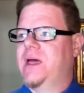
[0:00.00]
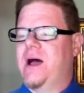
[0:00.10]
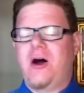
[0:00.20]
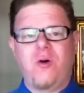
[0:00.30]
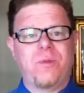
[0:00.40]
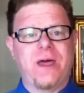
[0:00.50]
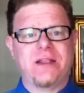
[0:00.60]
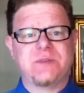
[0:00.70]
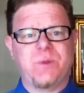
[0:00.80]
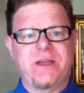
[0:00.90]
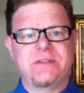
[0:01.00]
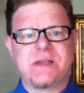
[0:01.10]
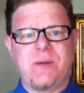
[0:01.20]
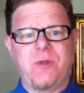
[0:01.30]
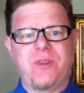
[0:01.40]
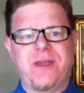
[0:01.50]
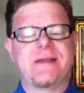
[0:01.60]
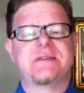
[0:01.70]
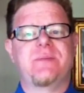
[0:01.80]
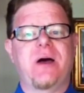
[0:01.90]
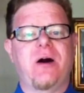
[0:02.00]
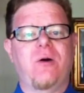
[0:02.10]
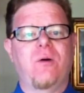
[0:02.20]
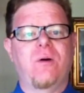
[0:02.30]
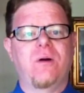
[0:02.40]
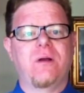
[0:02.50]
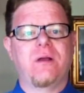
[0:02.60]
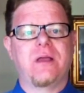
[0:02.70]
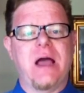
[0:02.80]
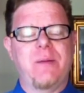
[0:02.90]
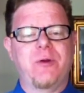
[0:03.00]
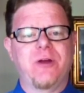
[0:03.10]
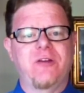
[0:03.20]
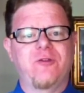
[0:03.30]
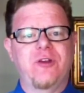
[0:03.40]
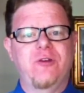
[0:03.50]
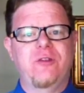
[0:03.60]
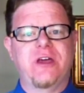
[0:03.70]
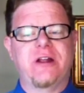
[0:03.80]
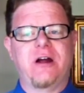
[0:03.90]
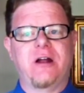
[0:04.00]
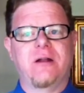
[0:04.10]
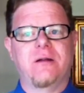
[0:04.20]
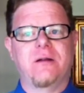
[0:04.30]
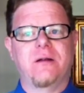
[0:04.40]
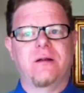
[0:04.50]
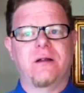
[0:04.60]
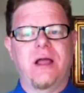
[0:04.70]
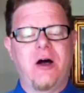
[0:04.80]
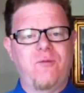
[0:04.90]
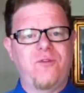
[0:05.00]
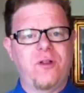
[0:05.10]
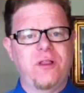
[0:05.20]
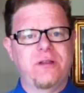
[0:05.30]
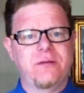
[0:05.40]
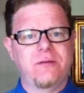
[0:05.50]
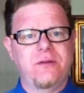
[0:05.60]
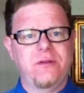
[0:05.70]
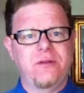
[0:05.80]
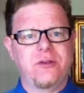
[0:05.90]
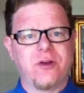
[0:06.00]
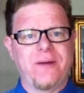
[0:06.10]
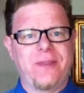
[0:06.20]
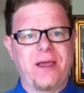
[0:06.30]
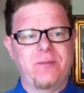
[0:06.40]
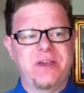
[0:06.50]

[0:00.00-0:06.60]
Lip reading: I hope that explains a couple things about copyright for you that are helpful in your online